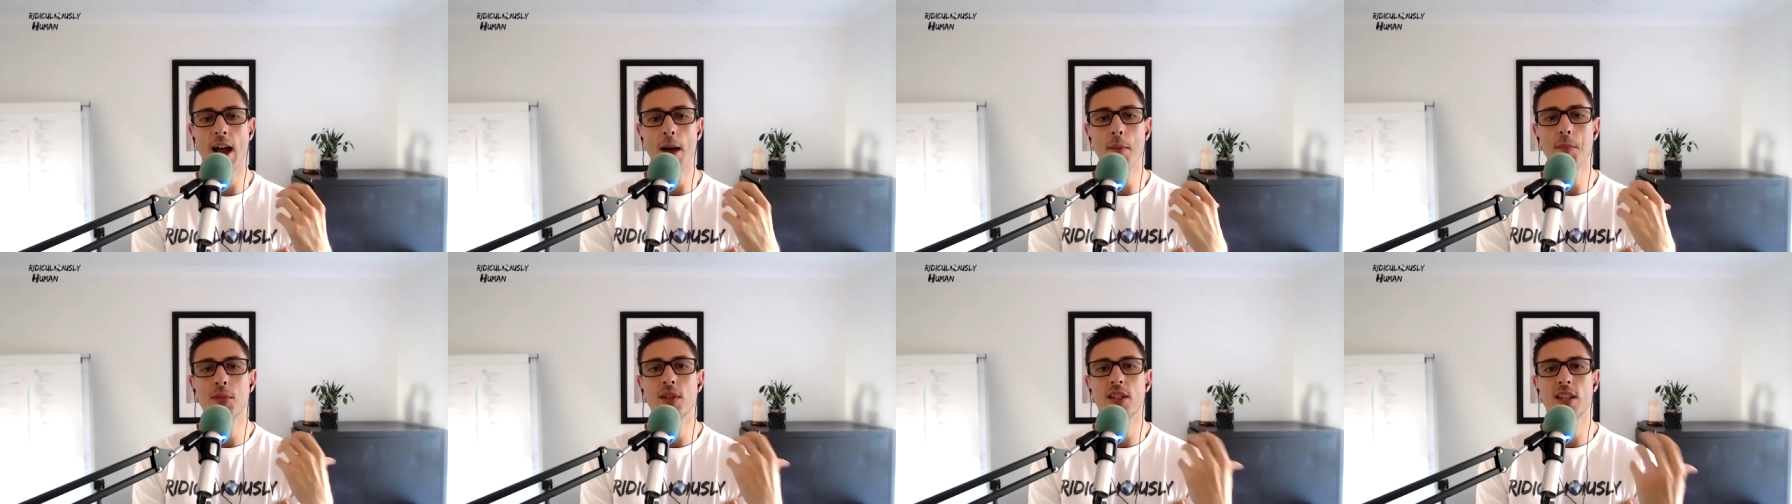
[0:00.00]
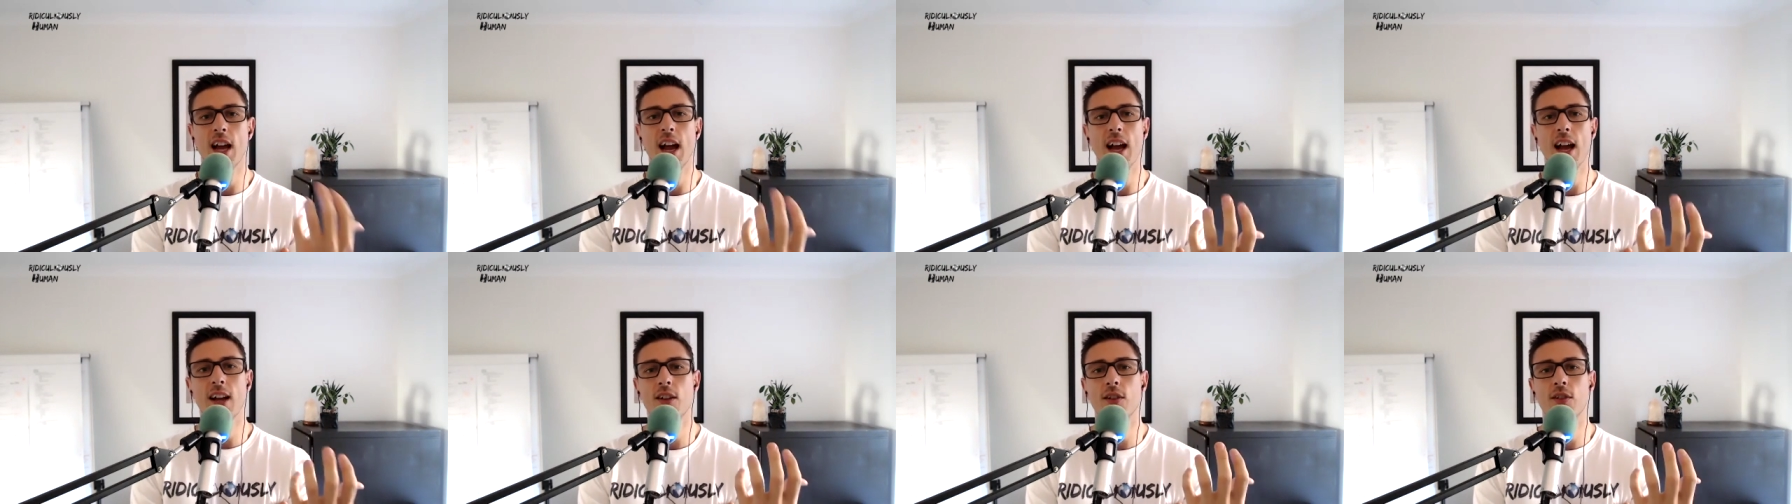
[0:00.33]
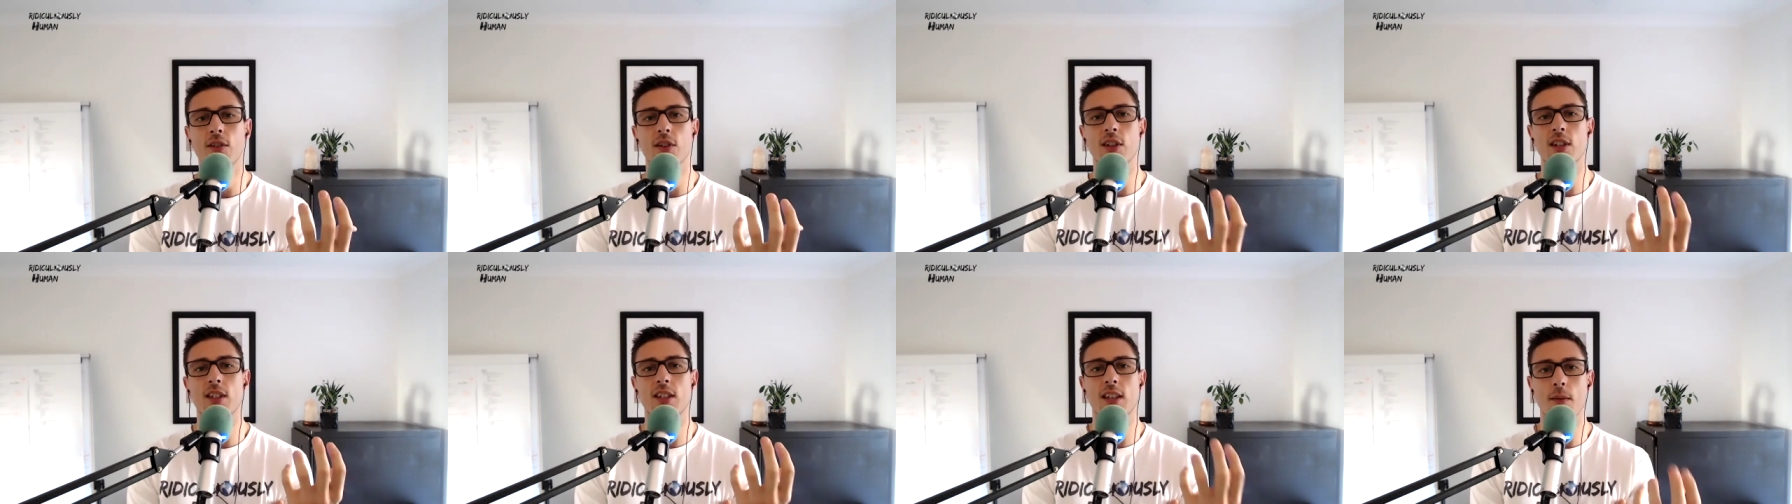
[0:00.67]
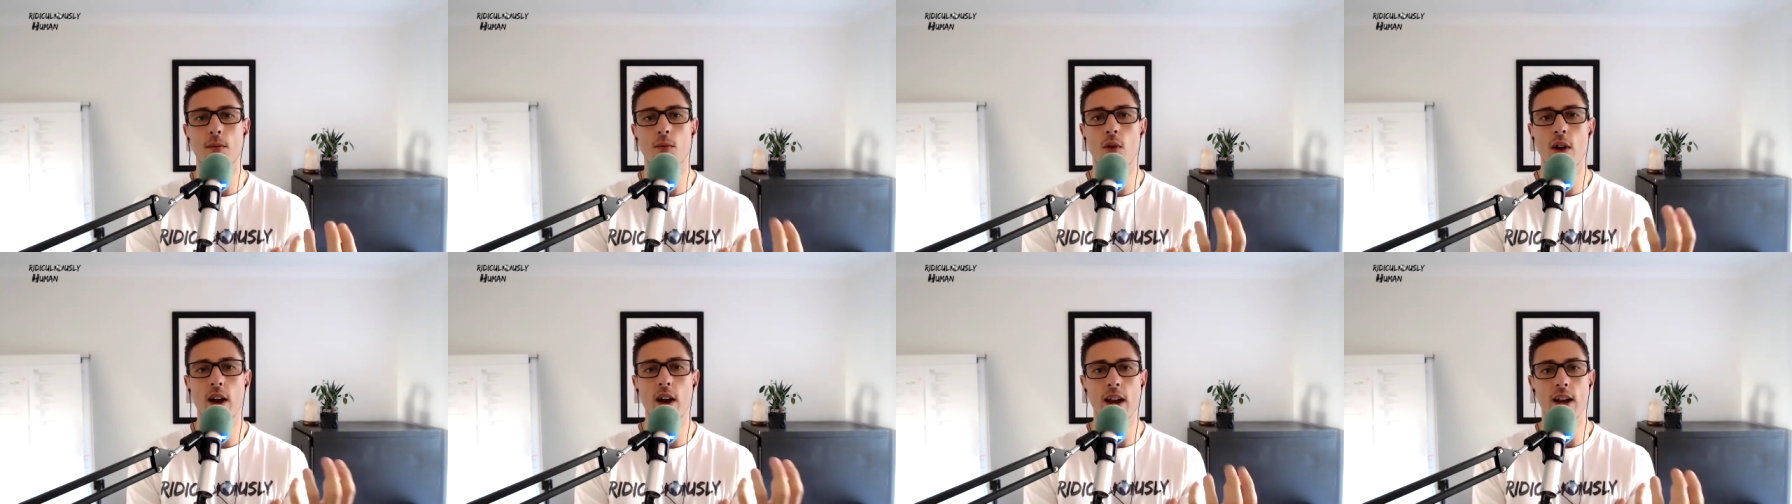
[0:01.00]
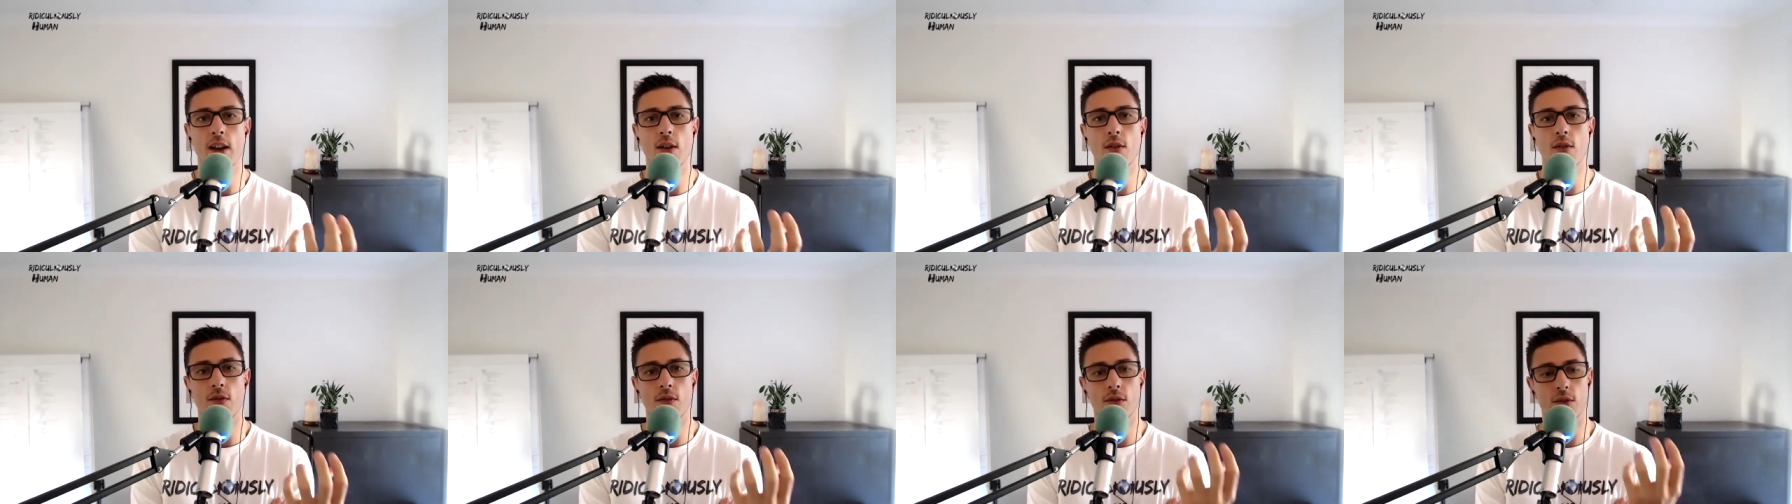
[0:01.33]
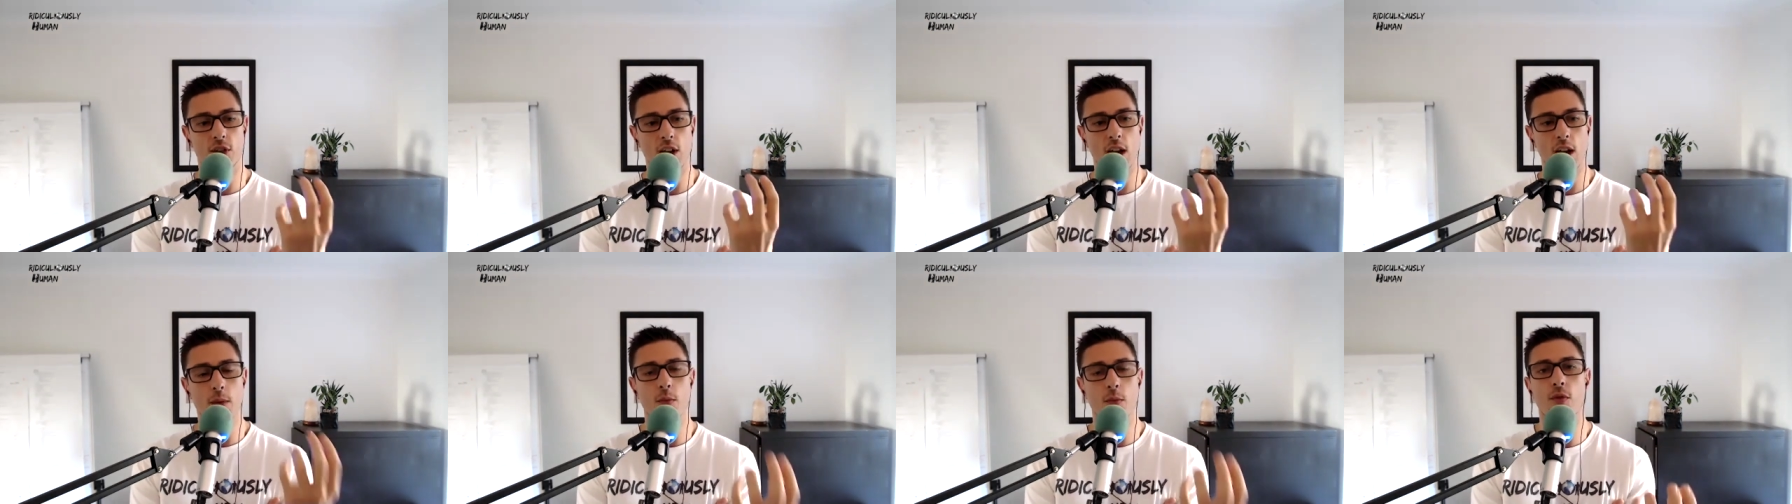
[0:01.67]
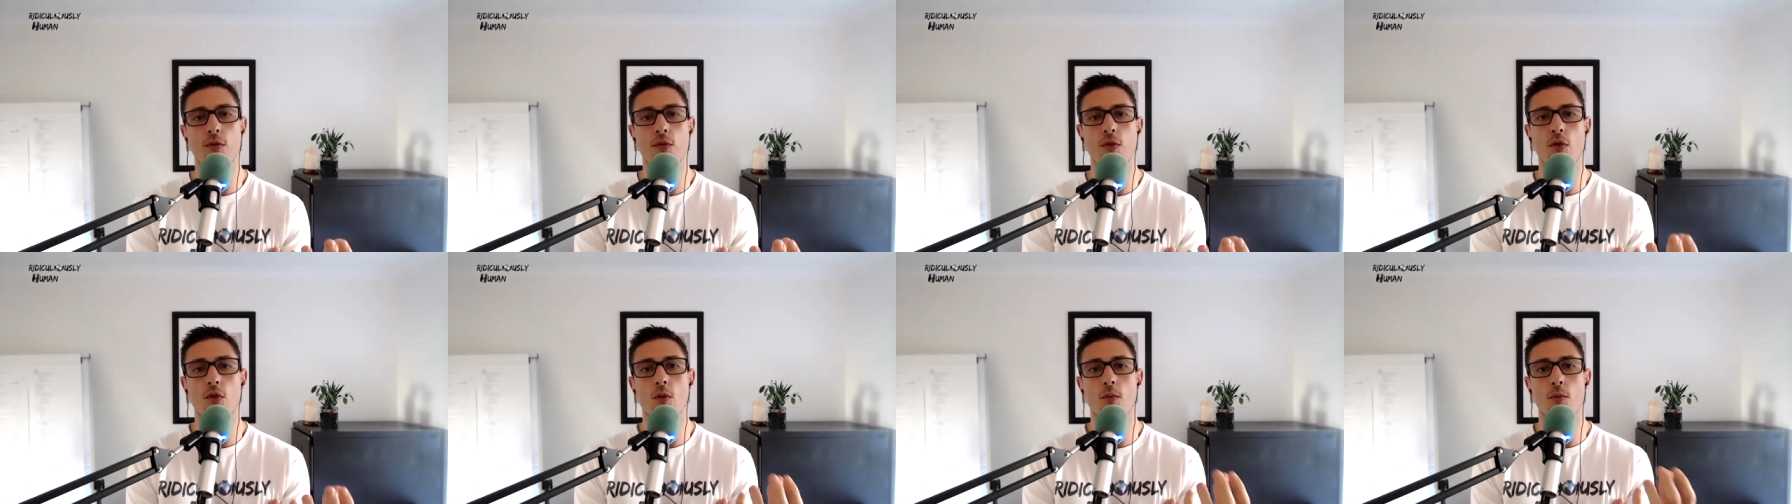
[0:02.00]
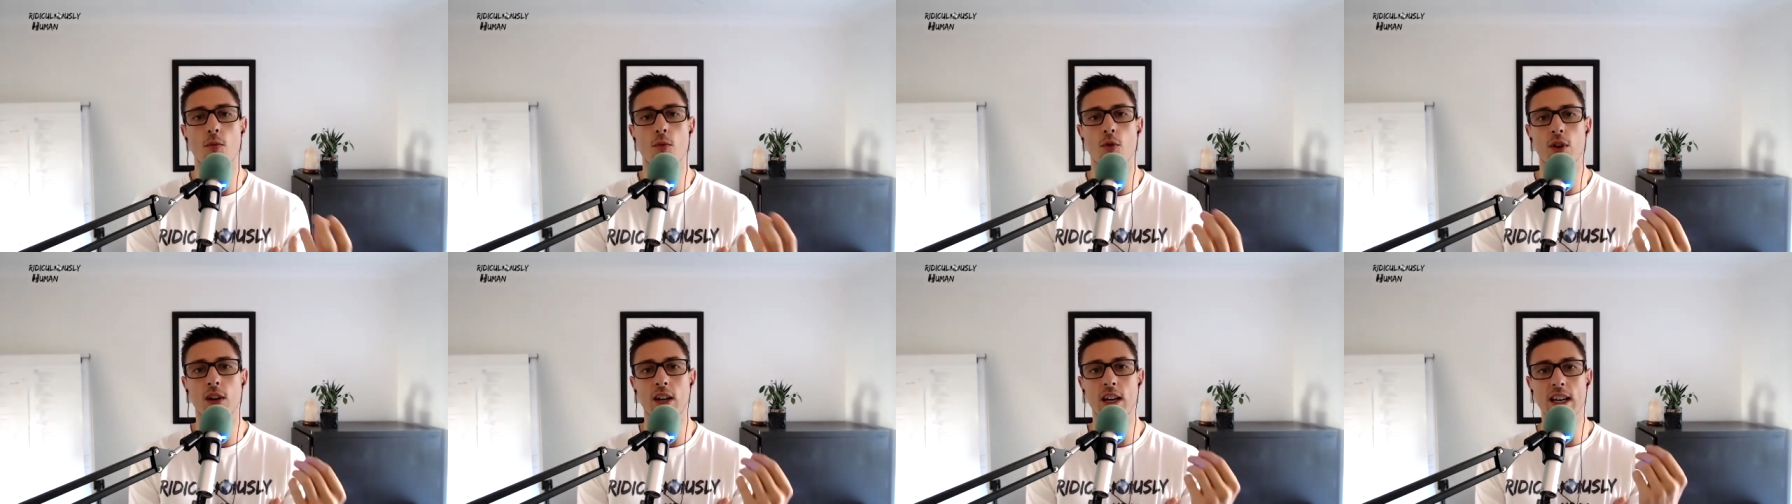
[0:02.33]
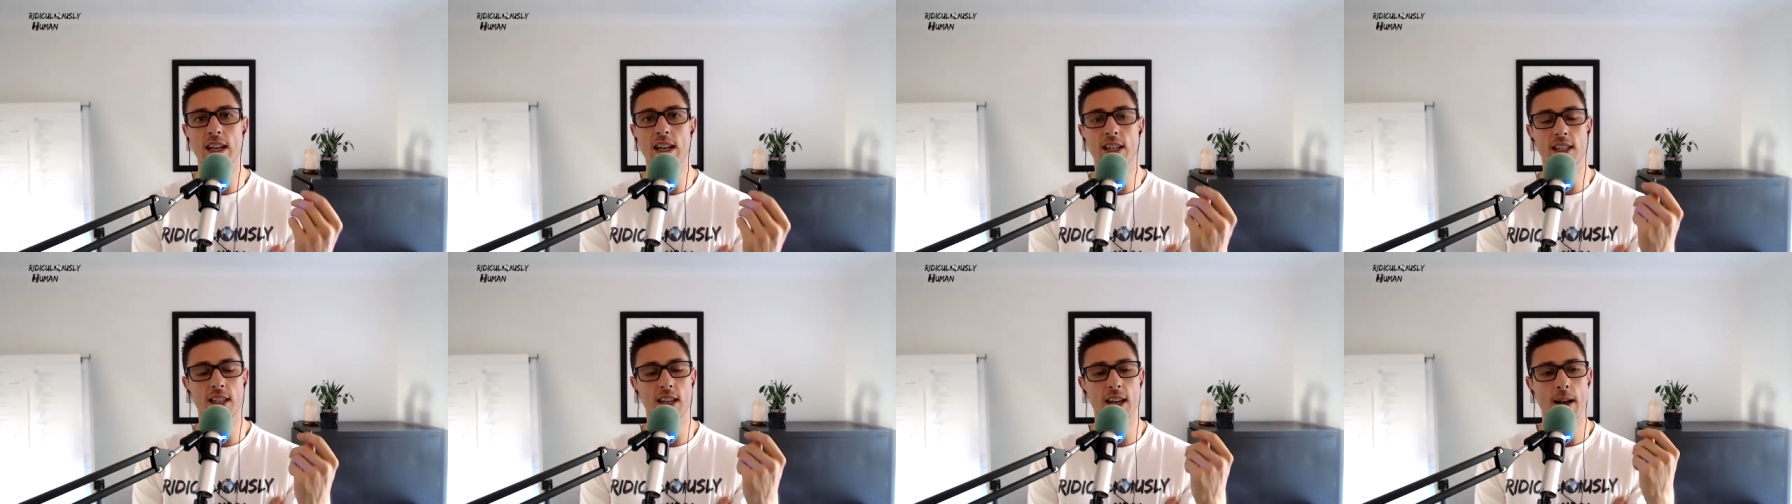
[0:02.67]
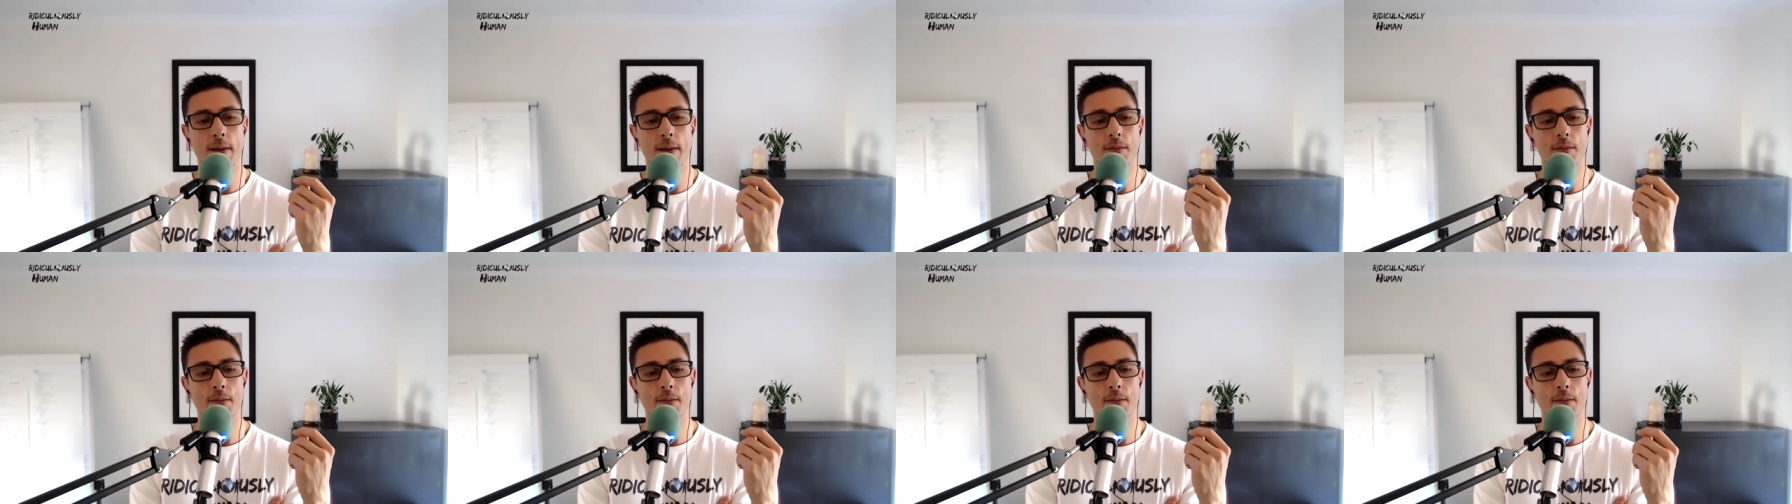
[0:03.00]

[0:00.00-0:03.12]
upcycle in some way shape or form or at least